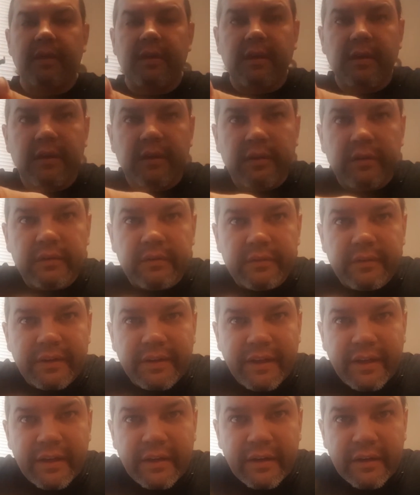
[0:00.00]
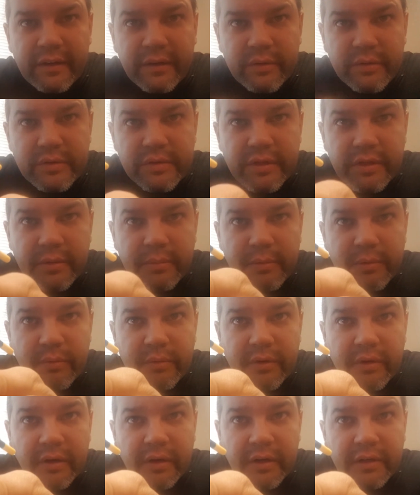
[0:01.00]
And again, I know it's going to be
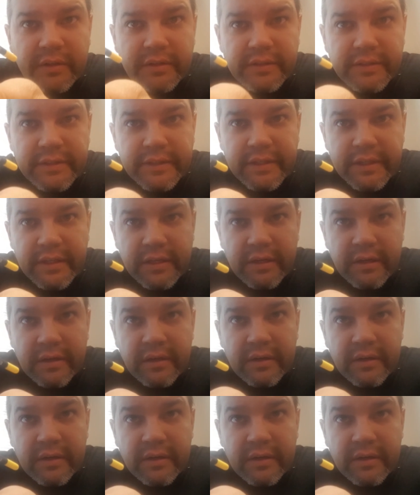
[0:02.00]
real hard to see